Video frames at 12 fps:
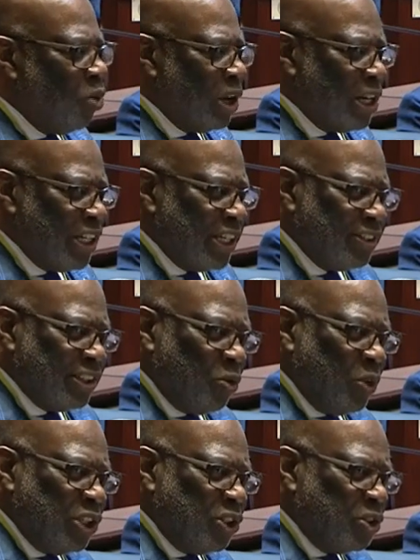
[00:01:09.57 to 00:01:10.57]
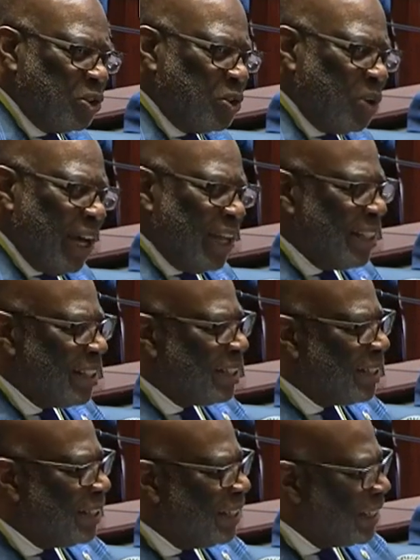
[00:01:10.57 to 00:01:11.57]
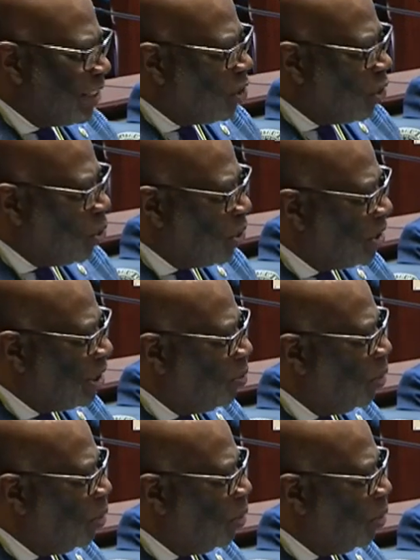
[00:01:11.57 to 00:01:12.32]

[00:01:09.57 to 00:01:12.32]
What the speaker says: what it is that we do and the discourse that